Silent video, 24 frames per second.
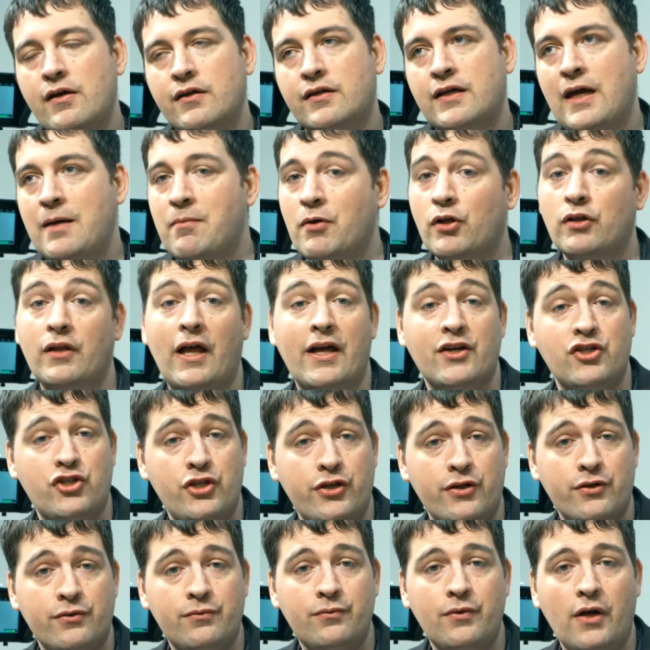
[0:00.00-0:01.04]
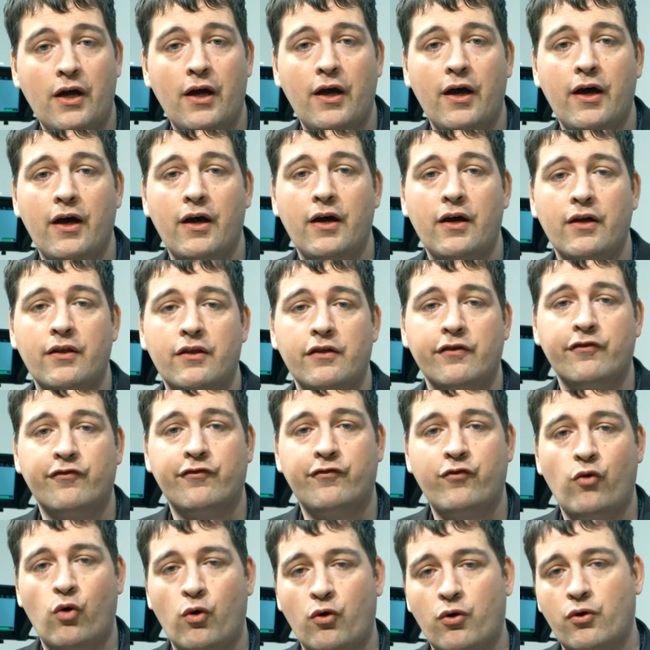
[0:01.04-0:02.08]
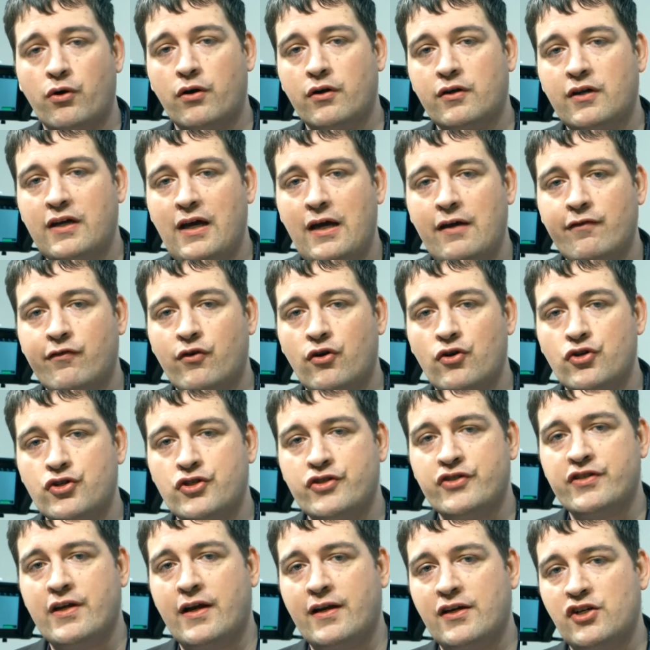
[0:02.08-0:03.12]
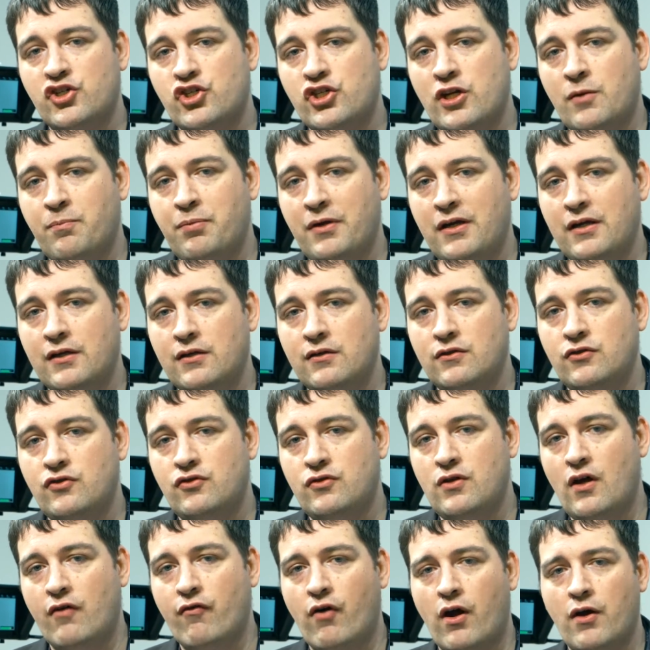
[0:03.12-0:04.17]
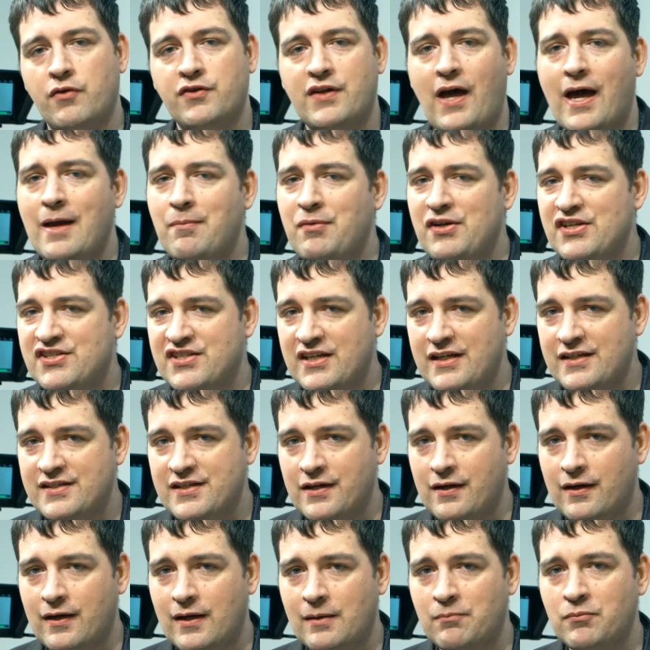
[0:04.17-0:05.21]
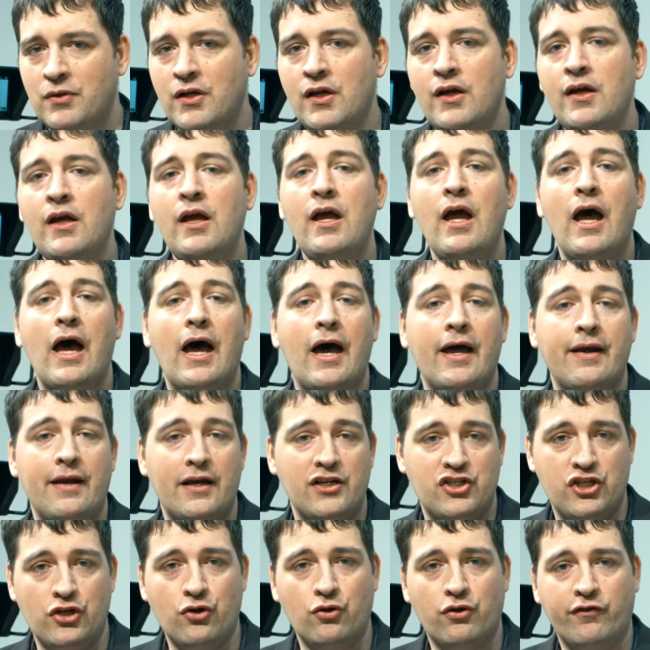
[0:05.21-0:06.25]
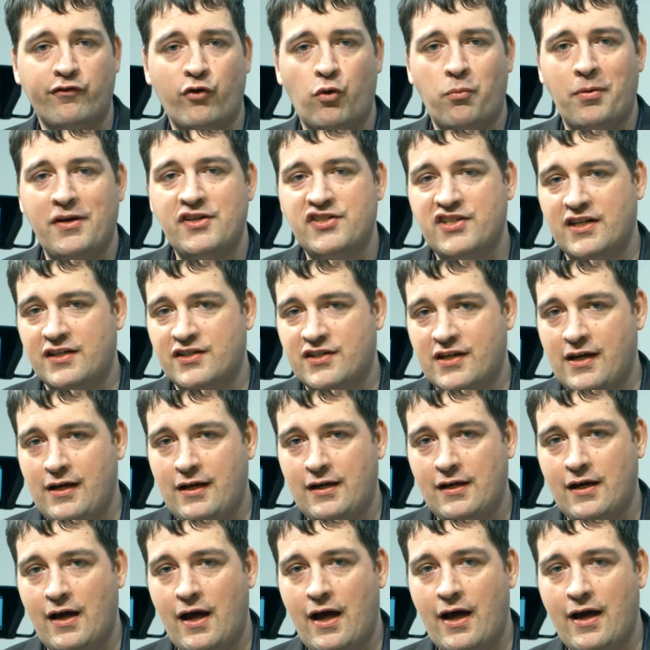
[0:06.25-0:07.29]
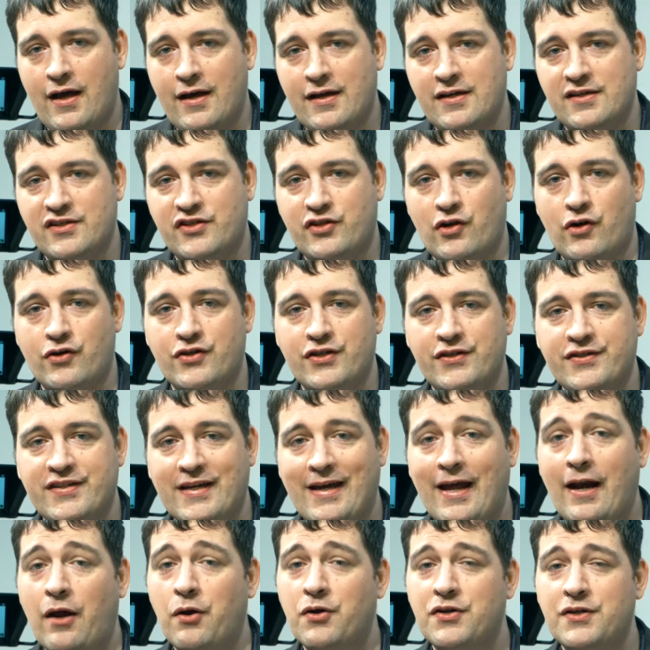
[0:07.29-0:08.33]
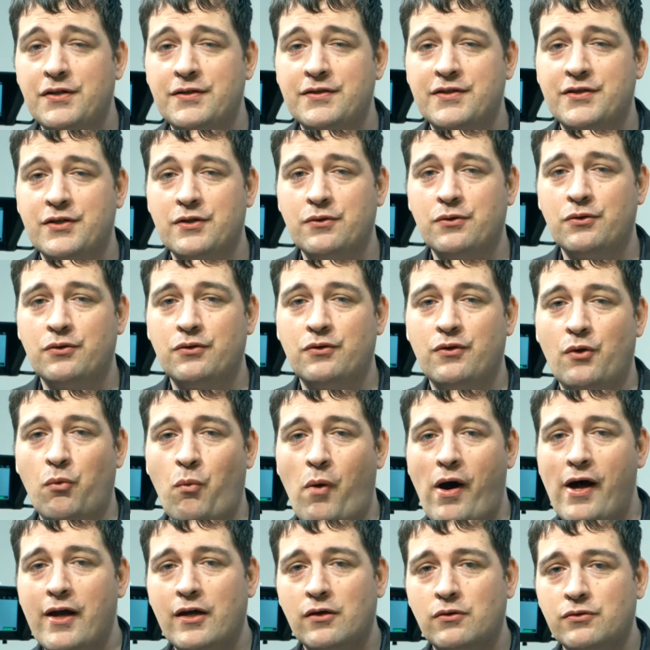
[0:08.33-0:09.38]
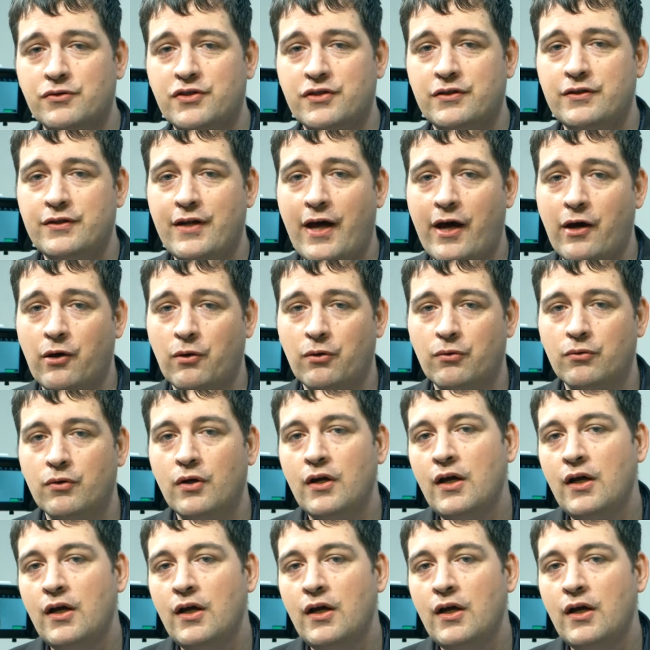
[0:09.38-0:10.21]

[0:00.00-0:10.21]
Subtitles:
came out last year. The 4K version started shipping around IBC time, and as you know, the 4.6K is starting to get out into the wild now.